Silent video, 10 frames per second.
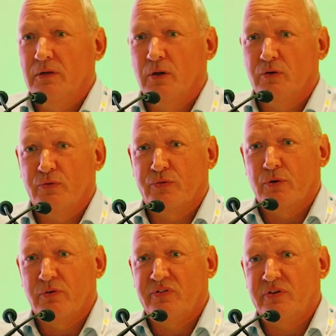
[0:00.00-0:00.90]
lot of
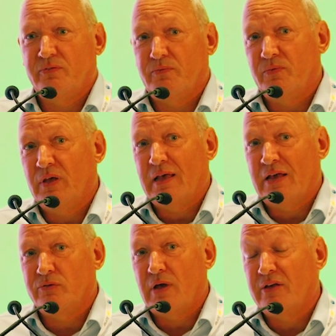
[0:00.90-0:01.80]
authorities,
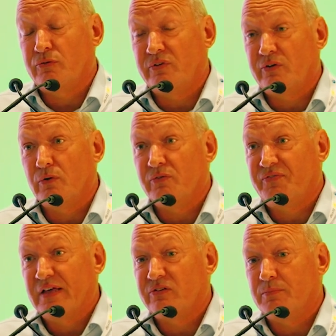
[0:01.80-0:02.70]
as a result of
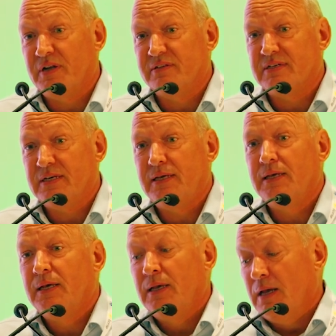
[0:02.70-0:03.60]
flexibility,
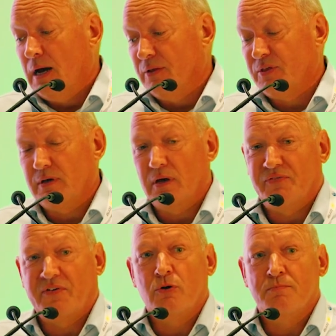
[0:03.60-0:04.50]
I think
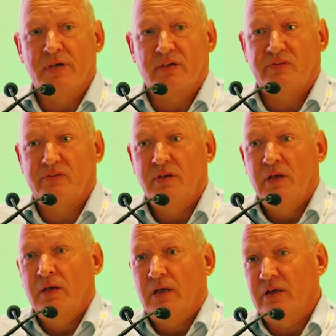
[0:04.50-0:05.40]
a foam mix
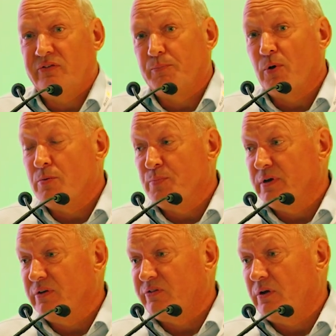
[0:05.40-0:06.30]
is
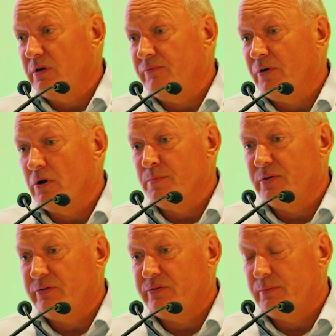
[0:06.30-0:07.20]
appropriate in certain
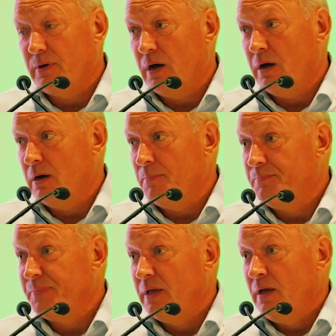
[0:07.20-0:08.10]
environments.
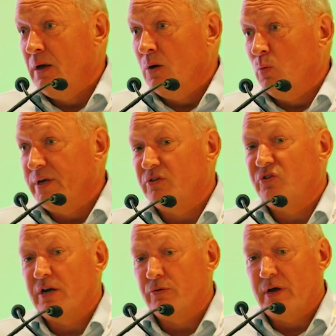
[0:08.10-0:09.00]
We
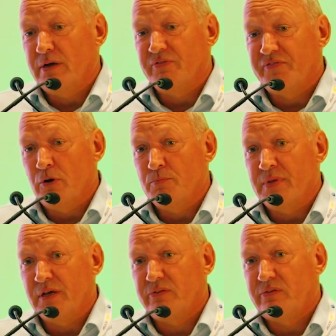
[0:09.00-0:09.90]
can generate the
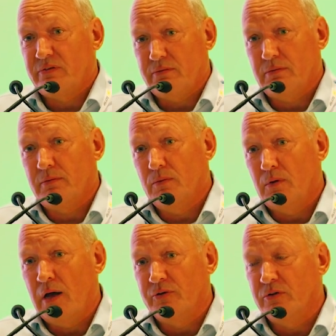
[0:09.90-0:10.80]
foam mix
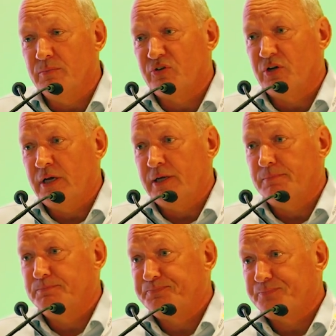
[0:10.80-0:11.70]
under the
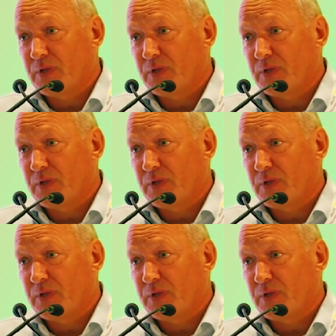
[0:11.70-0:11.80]
machine.